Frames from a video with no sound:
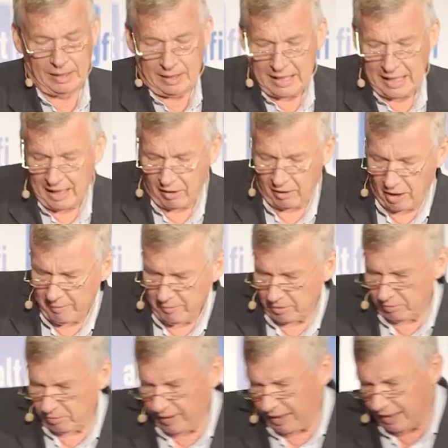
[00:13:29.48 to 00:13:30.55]
Now, I'm a
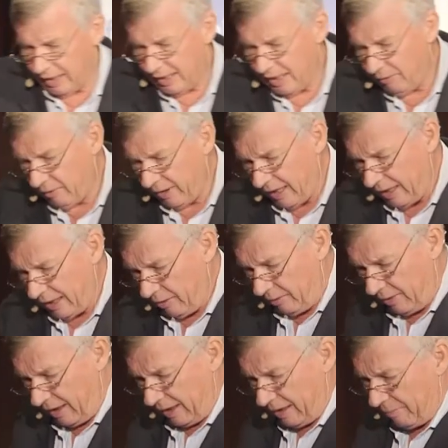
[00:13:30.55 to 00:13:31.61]
really, really,
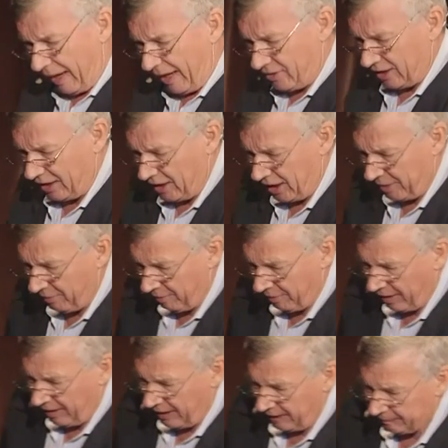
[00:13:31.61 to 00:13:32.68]
really basic human
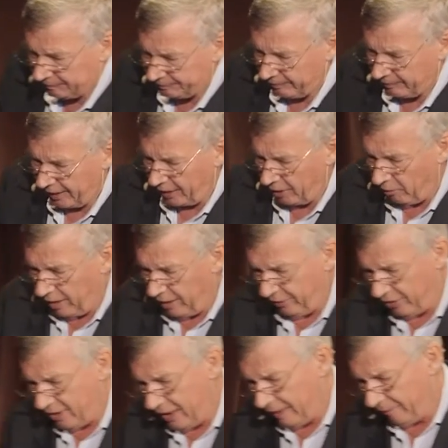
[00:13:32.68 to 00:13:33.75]
being. And the one
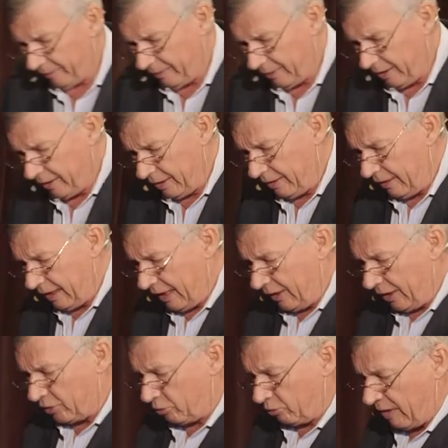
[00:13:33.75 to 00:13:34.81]
thing in
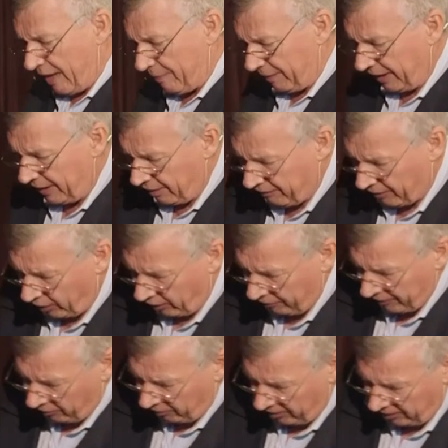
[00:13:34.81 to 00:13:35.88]
this rapidly
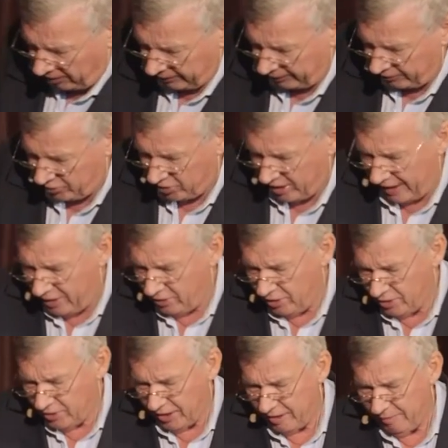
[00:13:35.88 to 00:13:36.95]
evolving world that is
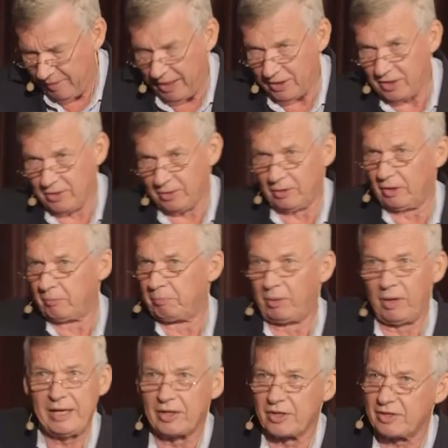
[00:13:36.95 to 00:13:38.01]
changing so much is all the
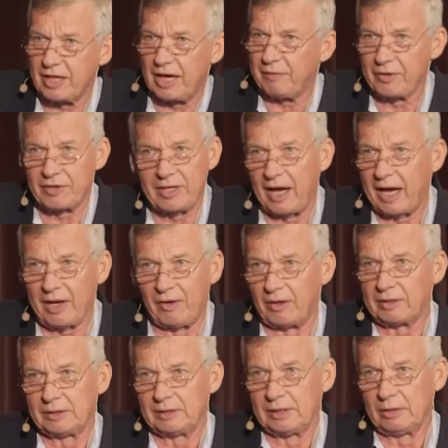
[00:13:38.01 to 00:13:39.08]
brilliant stuff that's going on.
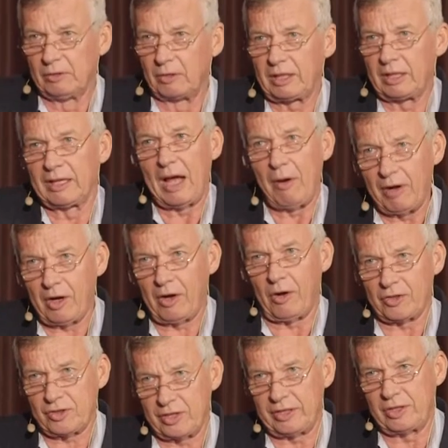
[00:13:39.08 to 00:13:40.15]
Look, lower
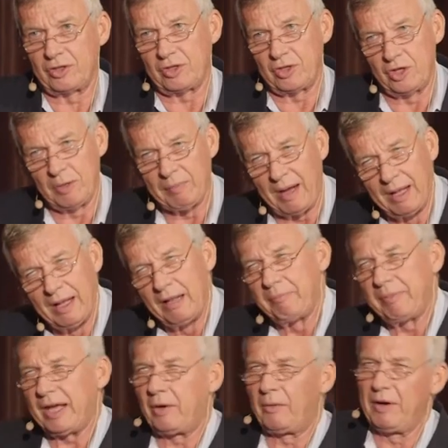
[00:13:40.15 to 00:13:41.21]
cost to consumer,
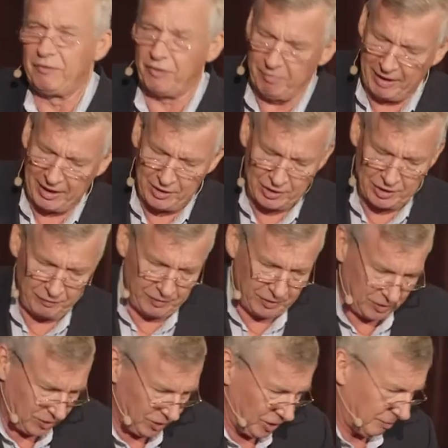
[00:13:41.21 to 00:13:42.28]
better information for
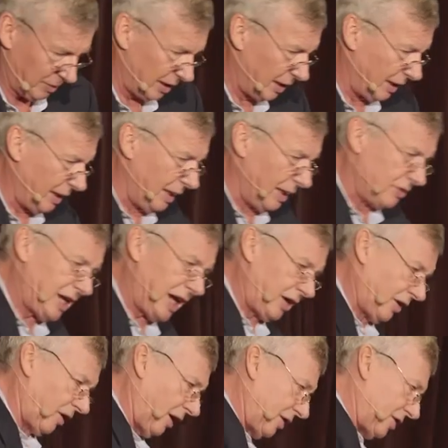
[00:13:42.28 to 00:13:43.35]
consumer,
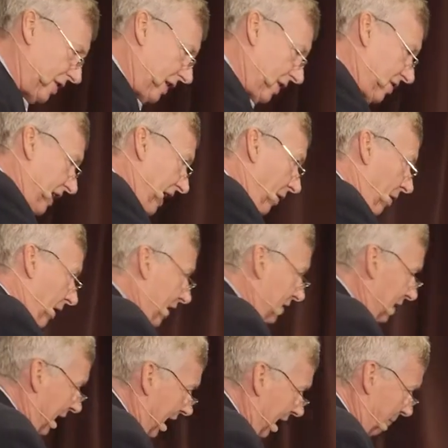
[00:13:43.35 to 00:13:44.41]
technology and so on is
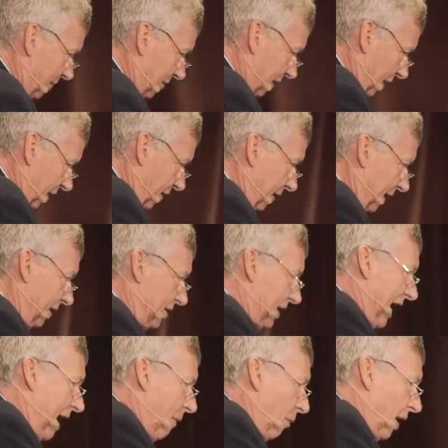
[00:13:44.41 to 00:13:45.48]
absolutely
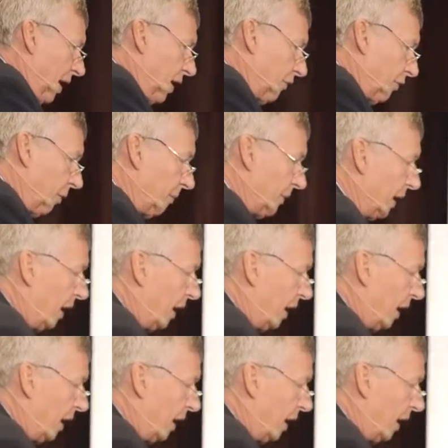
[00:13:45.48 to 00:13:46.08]
damn wonderful.